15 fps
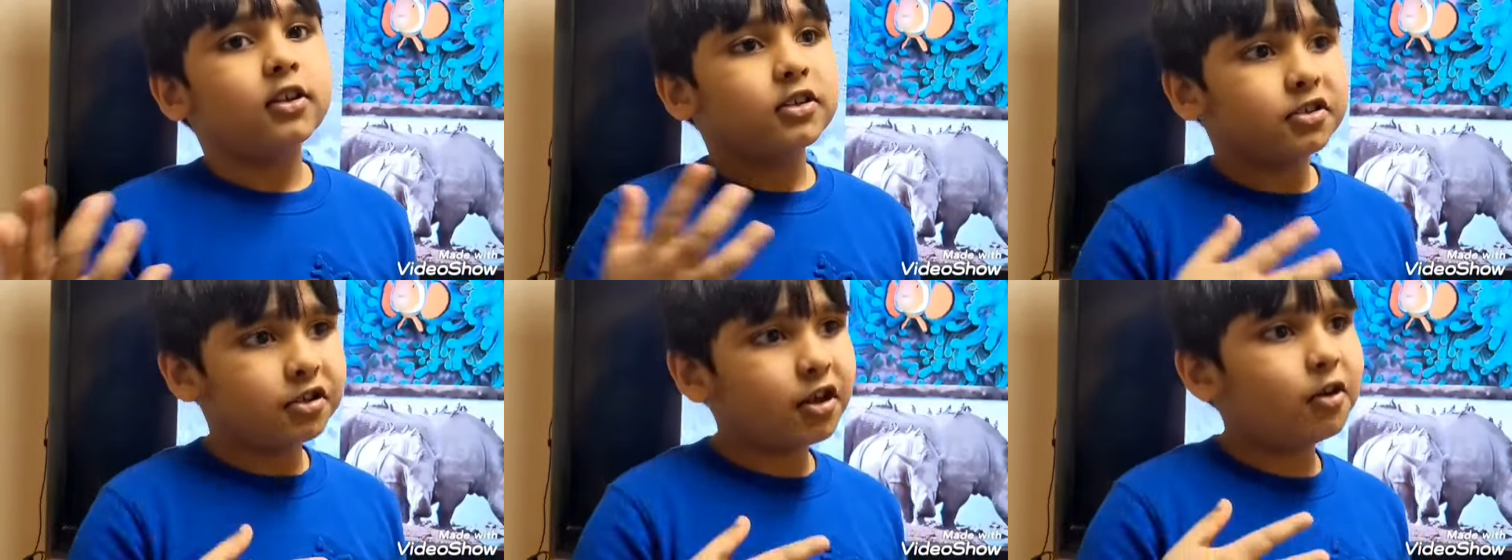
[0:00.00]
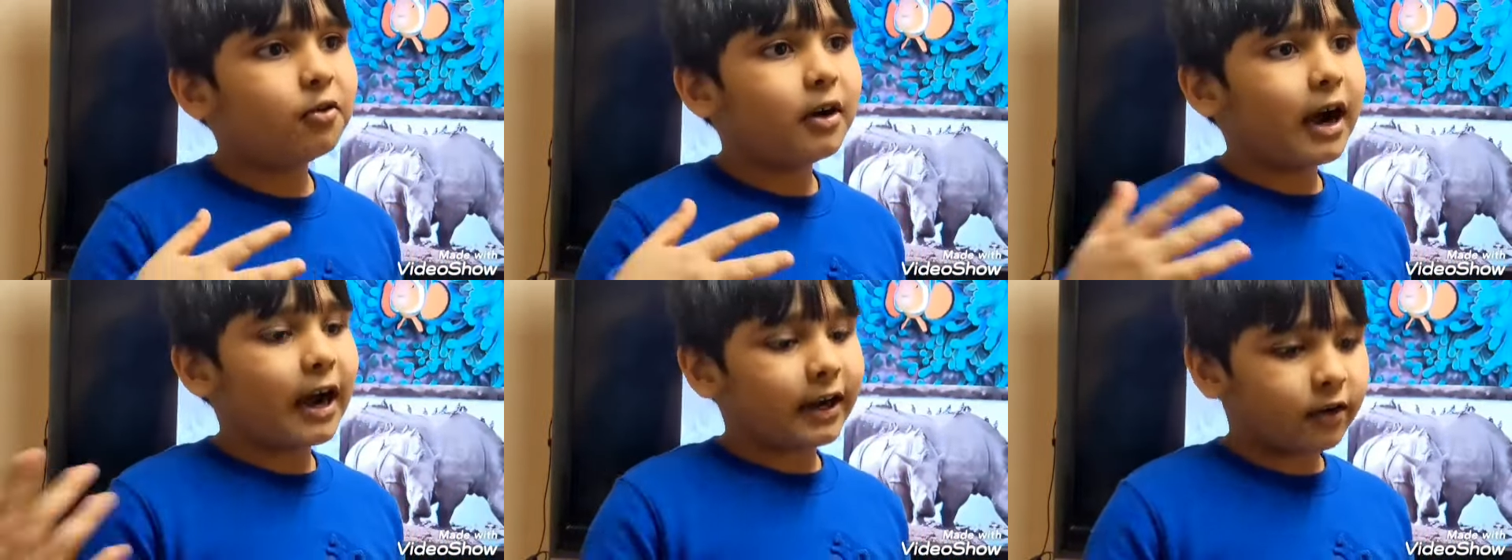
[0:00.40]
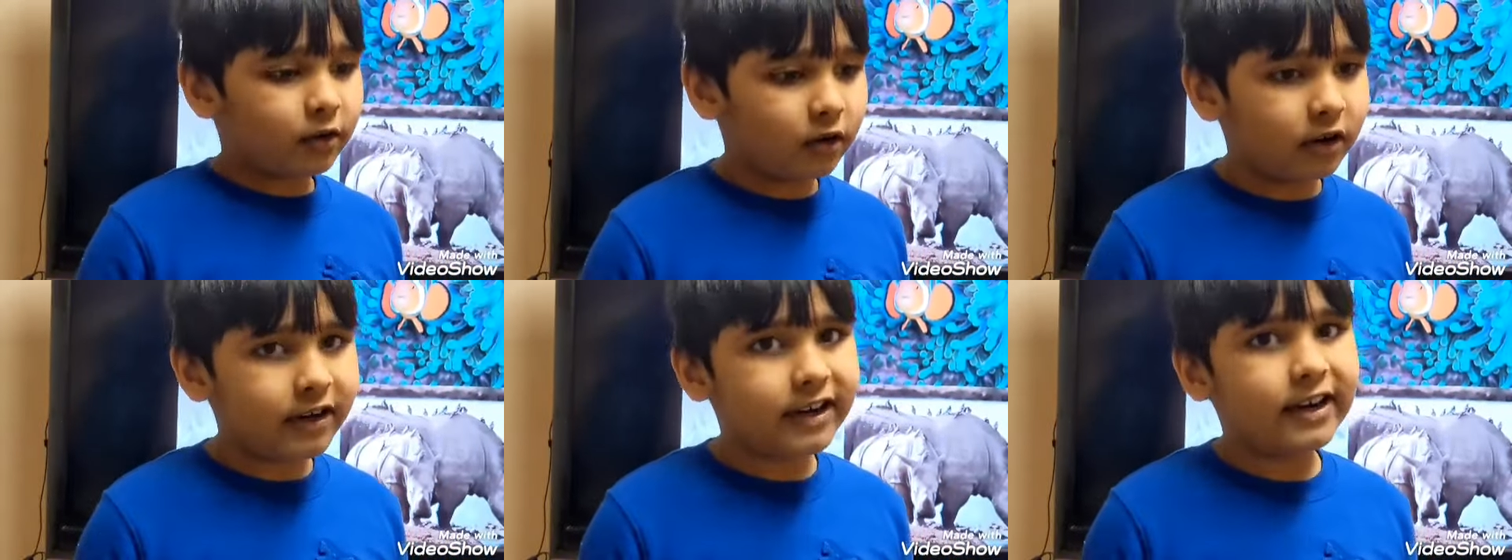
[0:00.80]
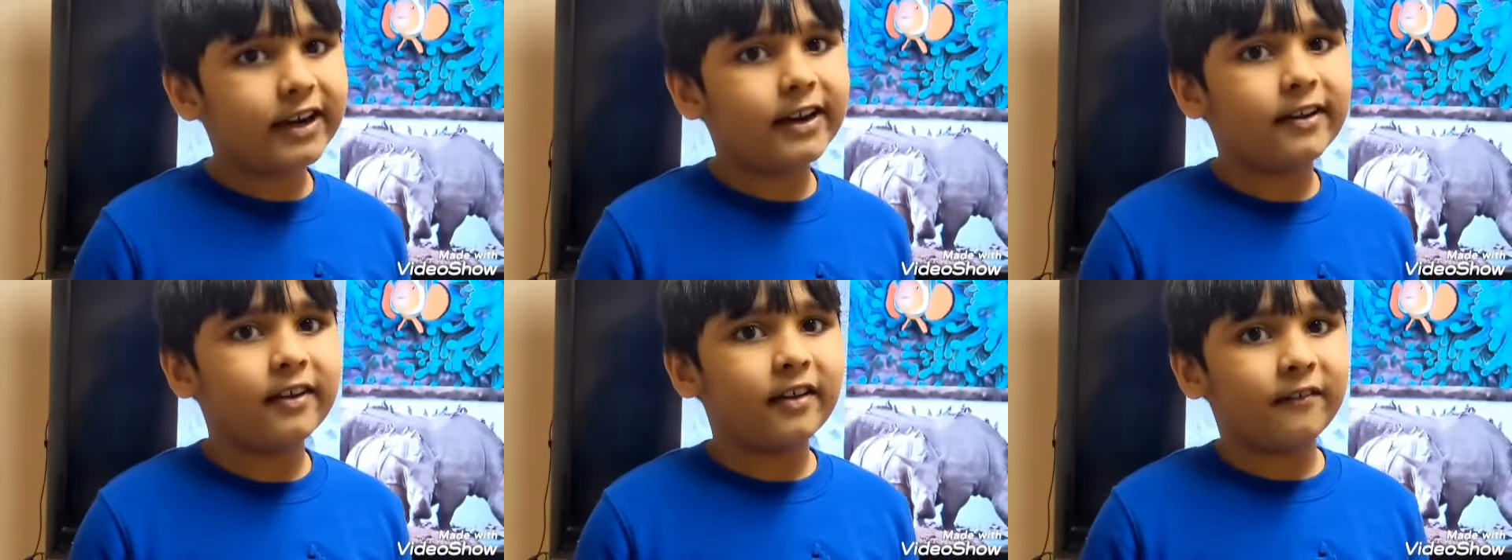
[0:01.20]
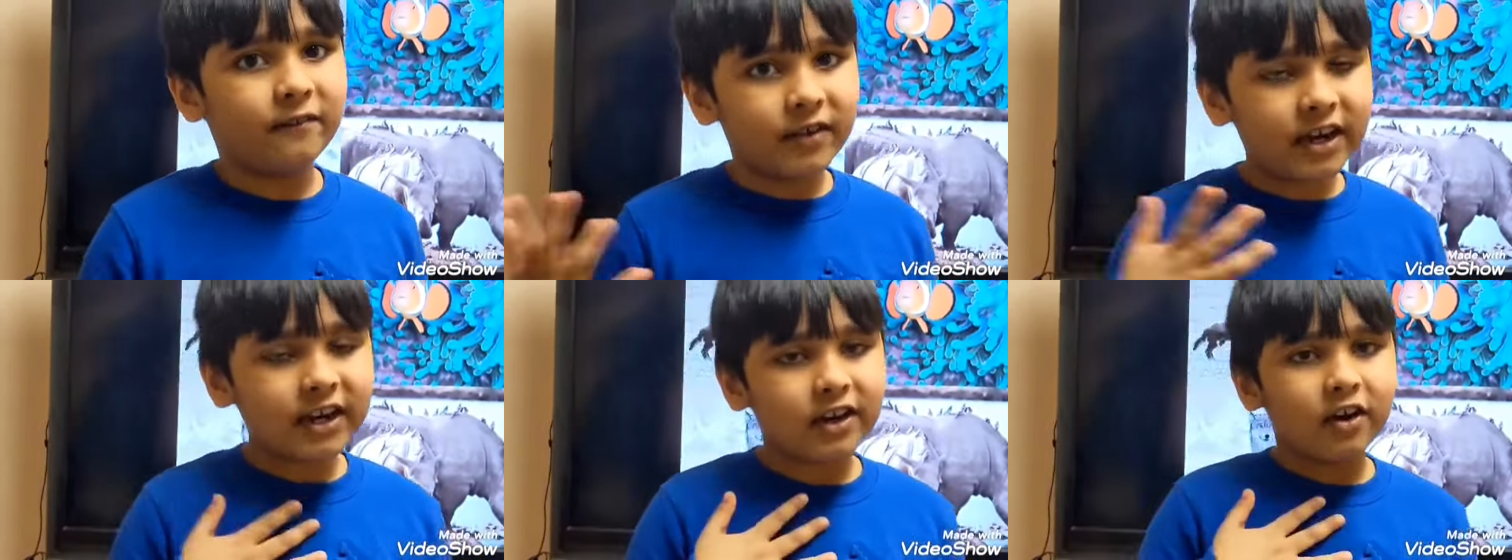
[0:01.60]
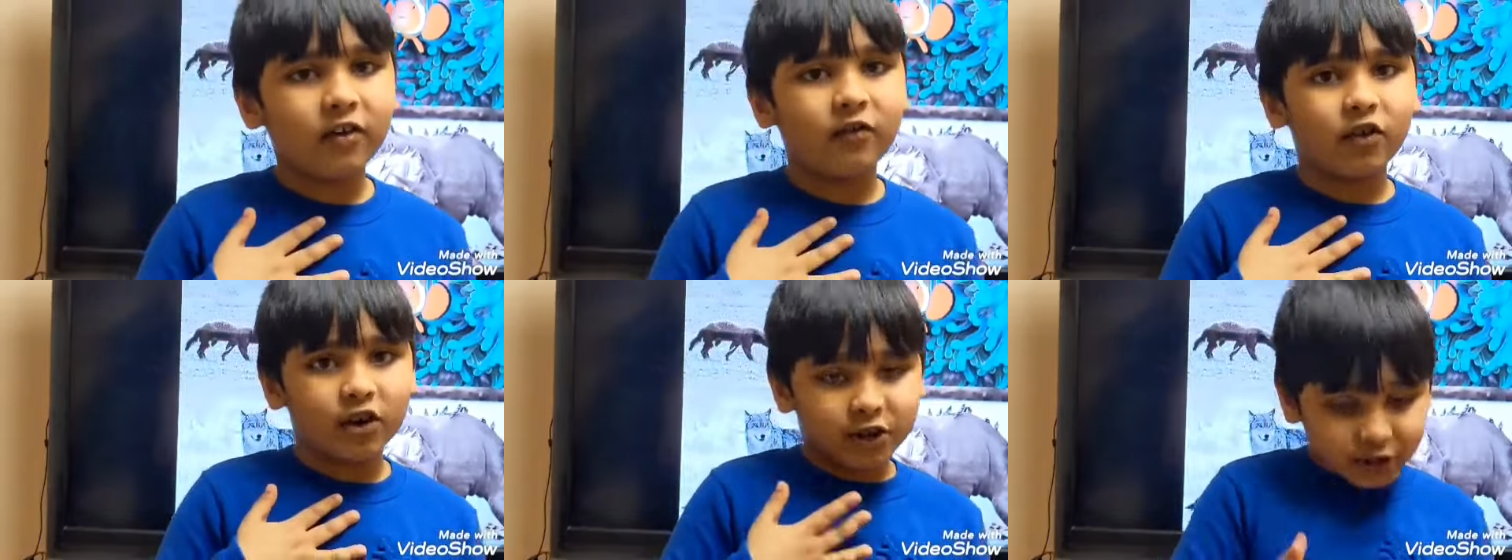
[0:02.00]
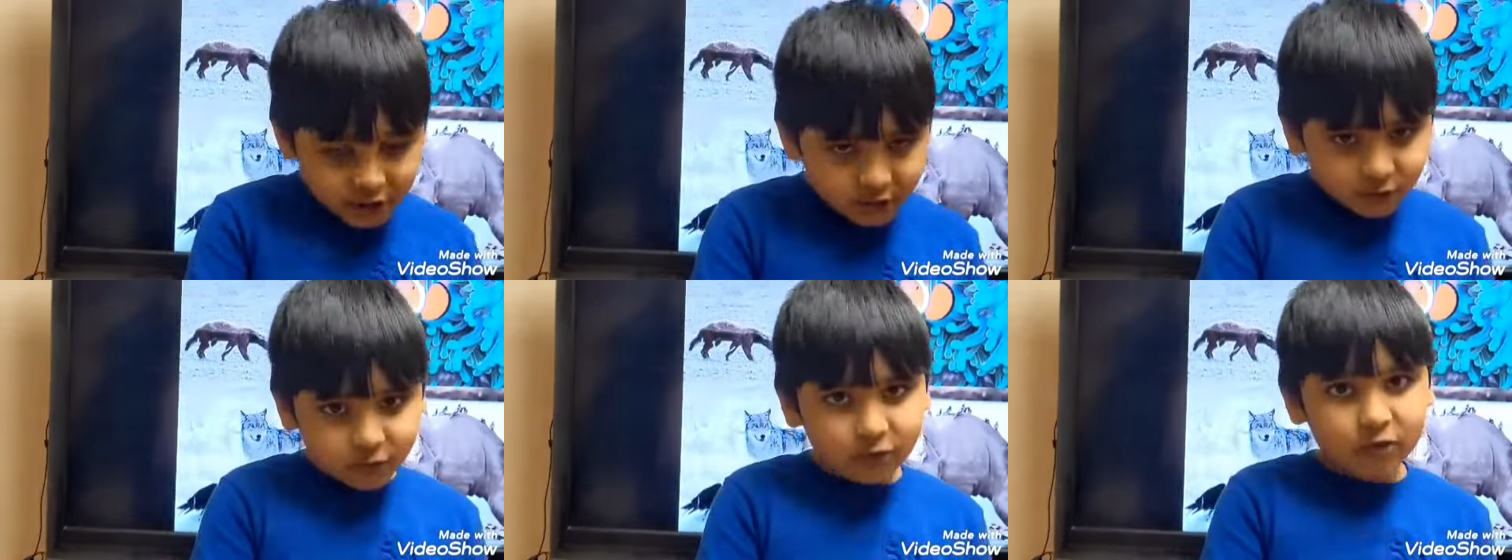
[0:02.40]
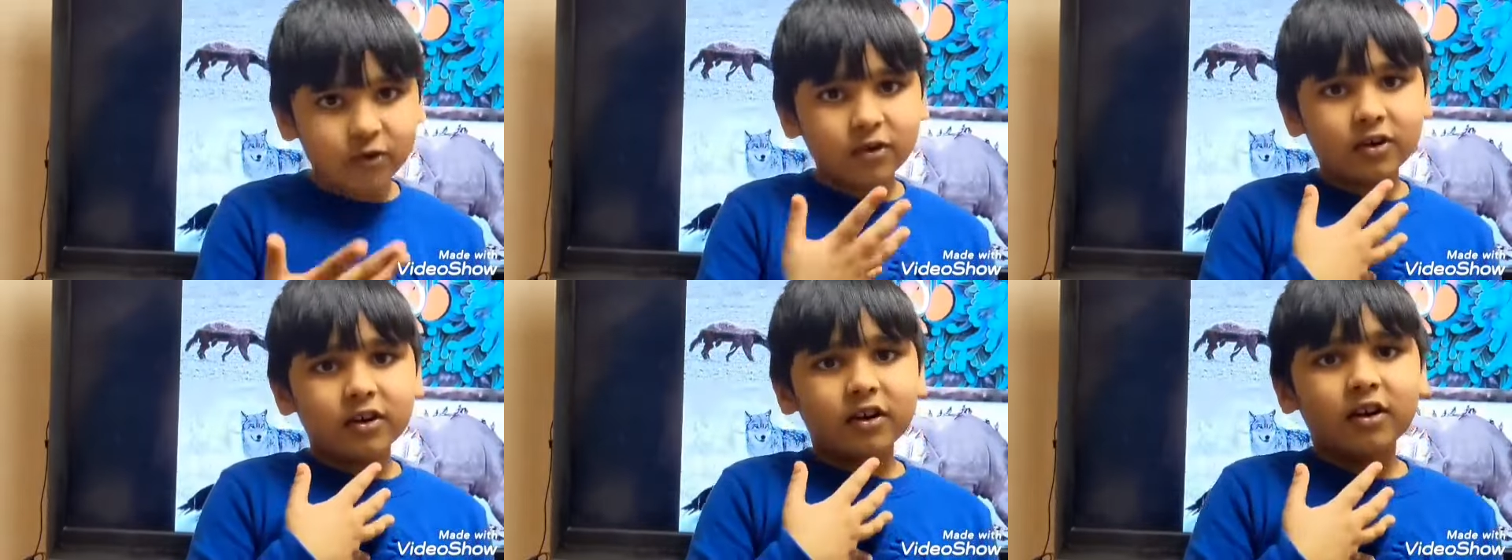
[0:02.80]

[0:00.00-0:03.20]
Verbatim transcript: So I created a video for you,